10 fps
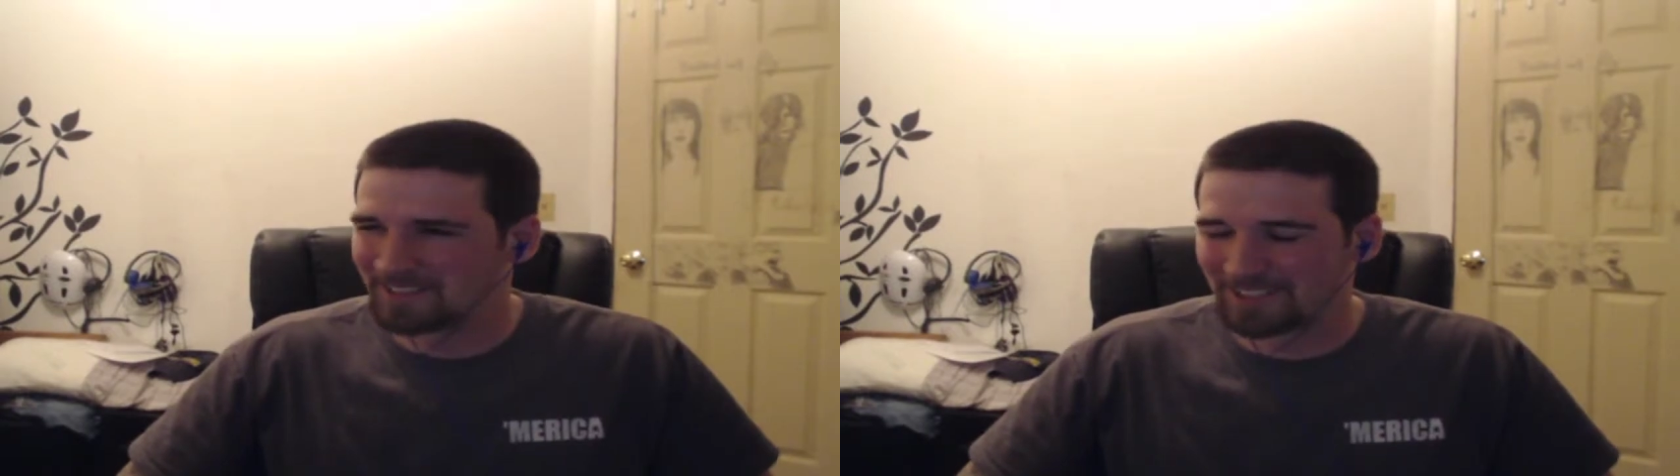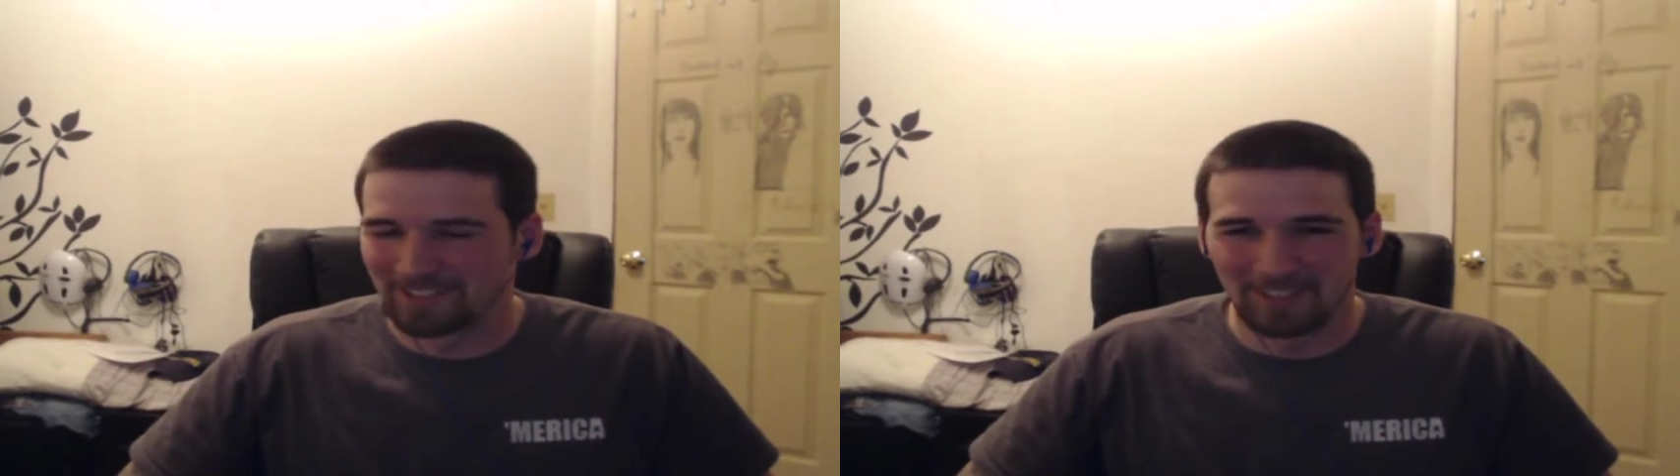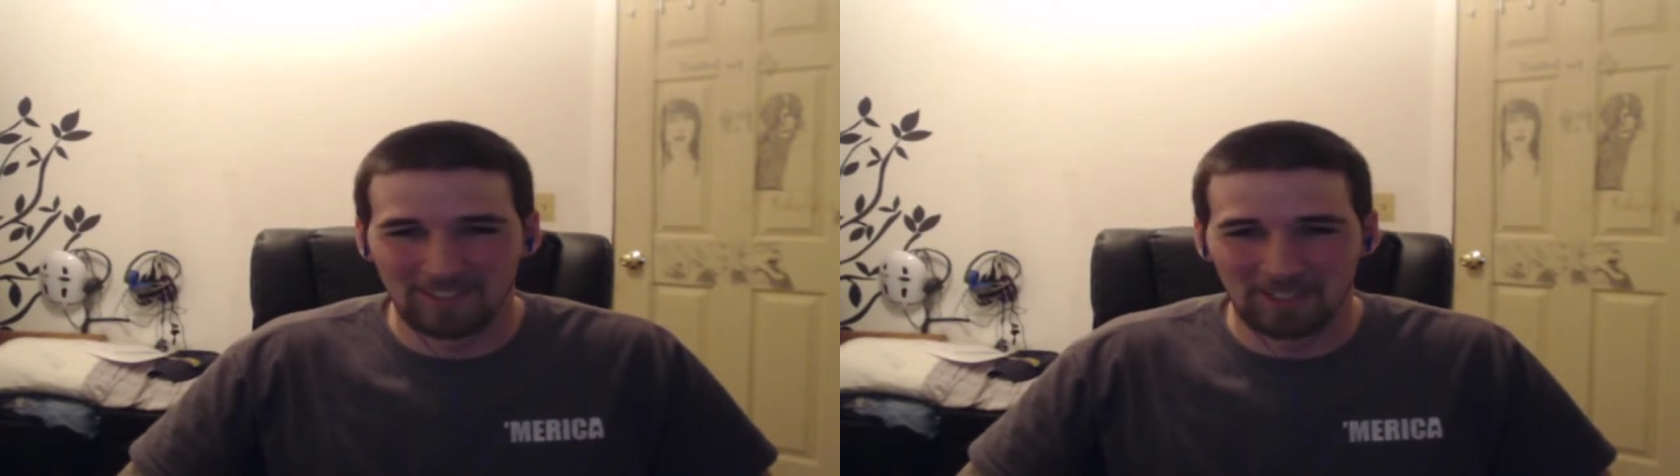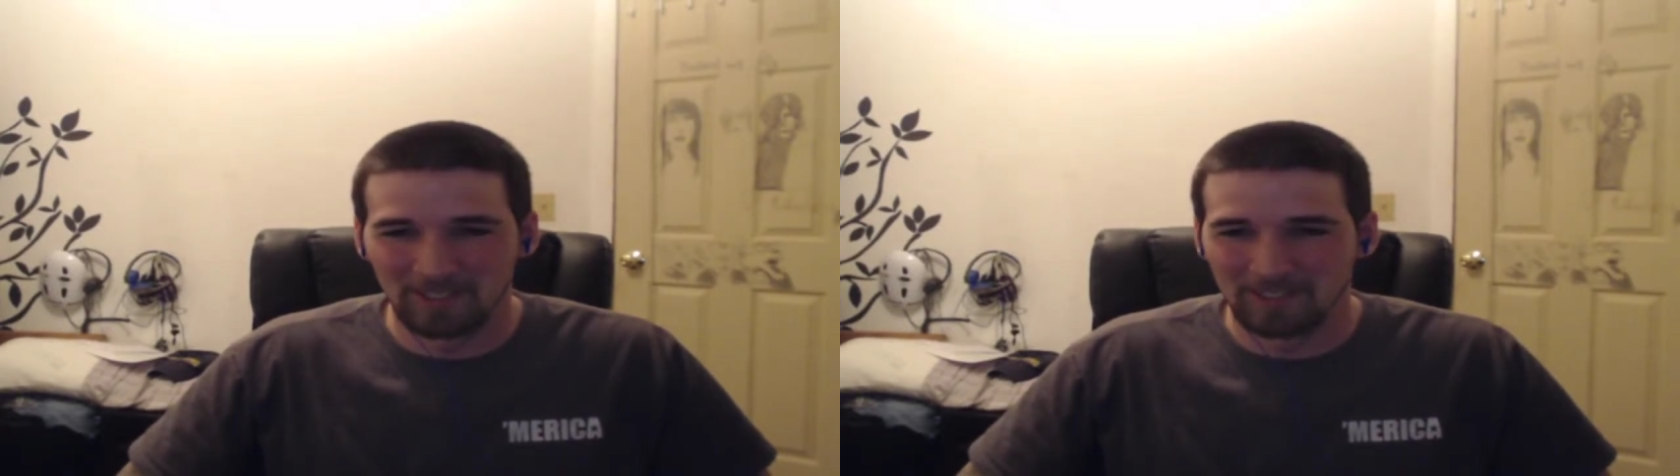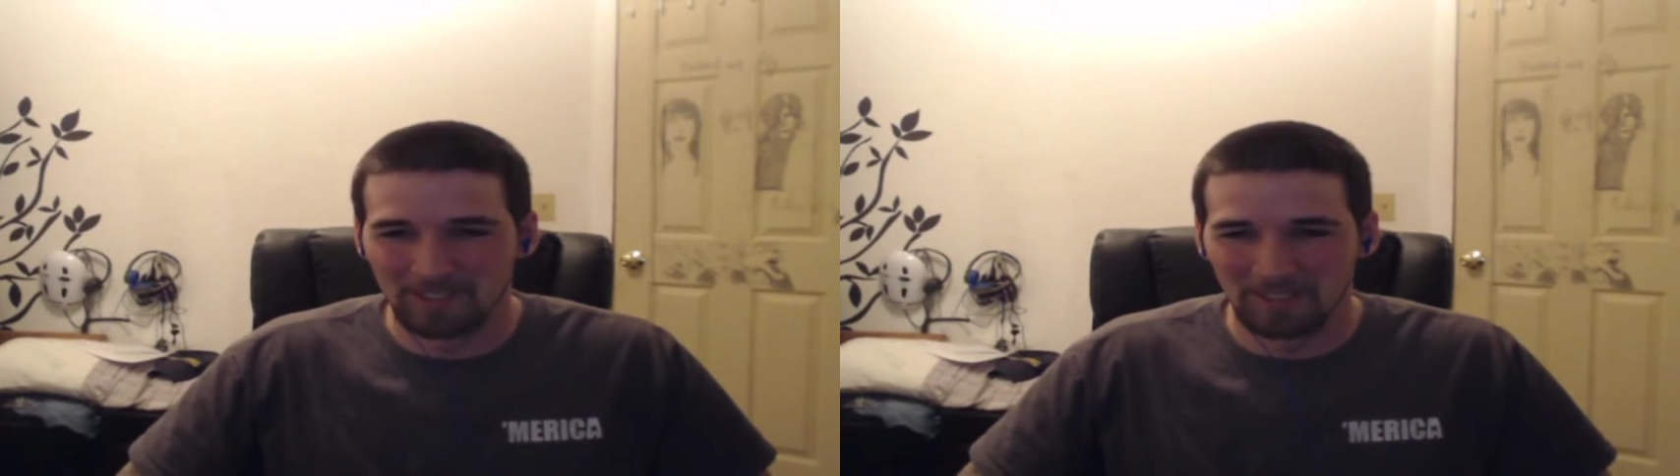it's just such a
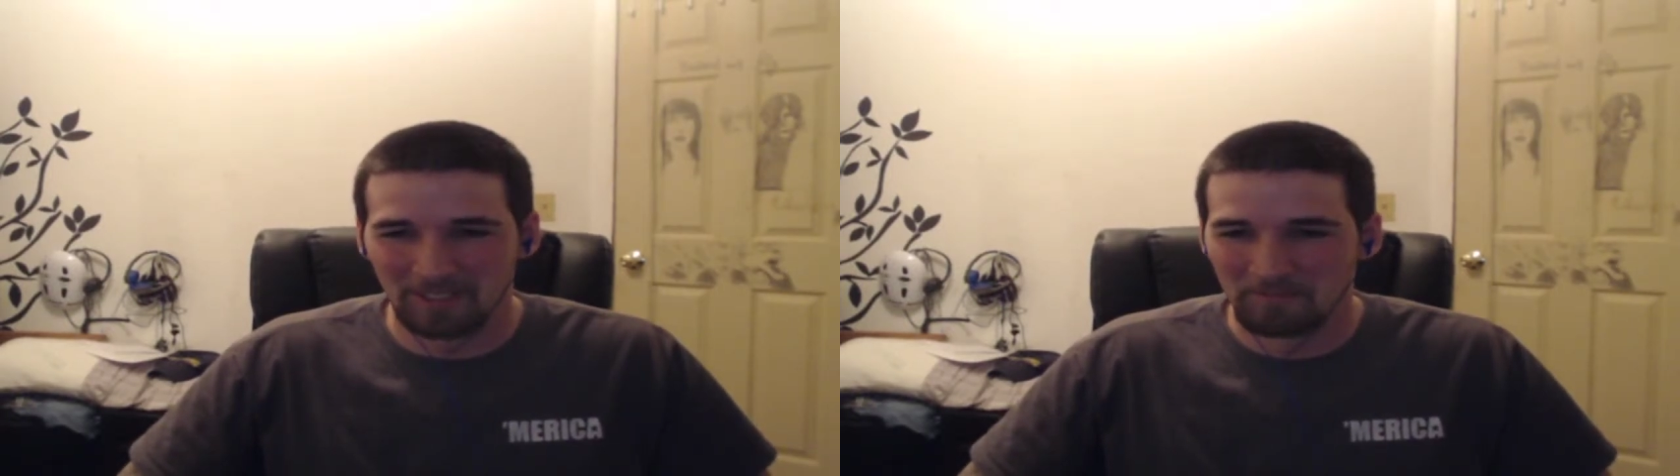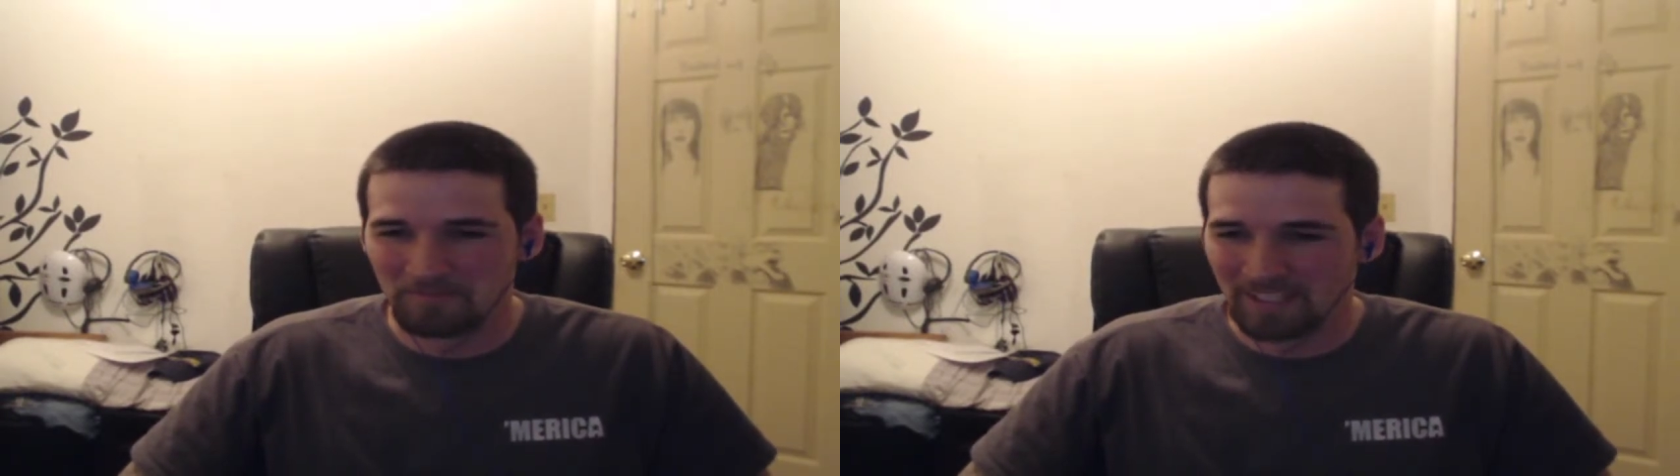good show.